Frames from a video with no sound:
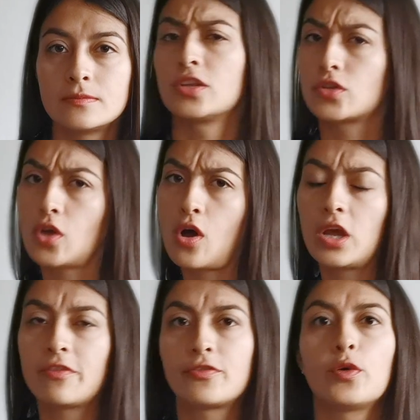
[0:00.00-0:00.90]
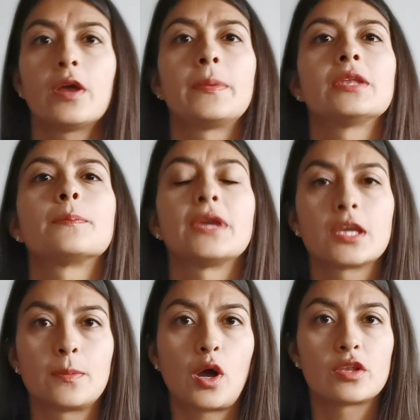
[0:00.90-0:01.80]
So if you're a bit
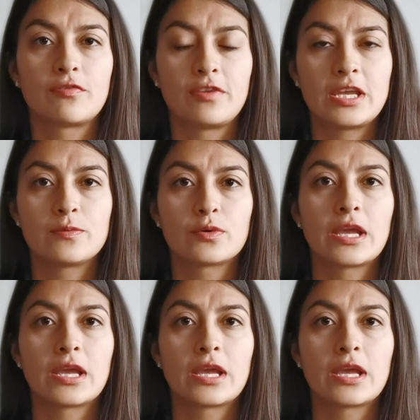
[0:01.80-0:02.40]
picky about the flavor